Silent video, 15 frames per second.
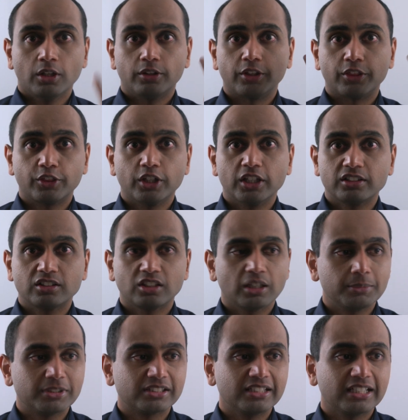The third
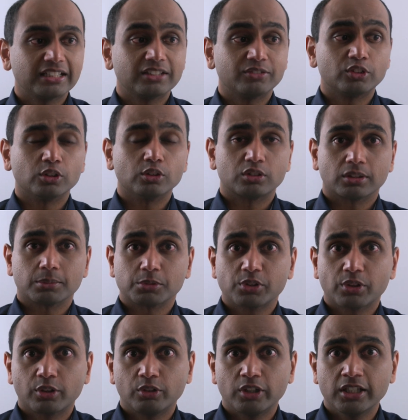term is negative 2 times
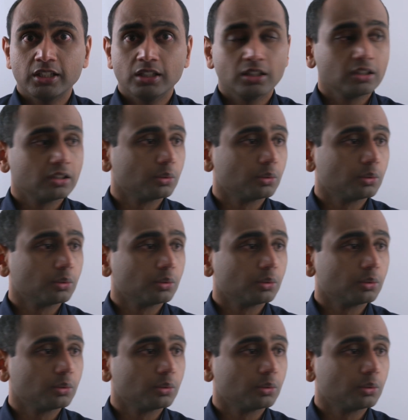3,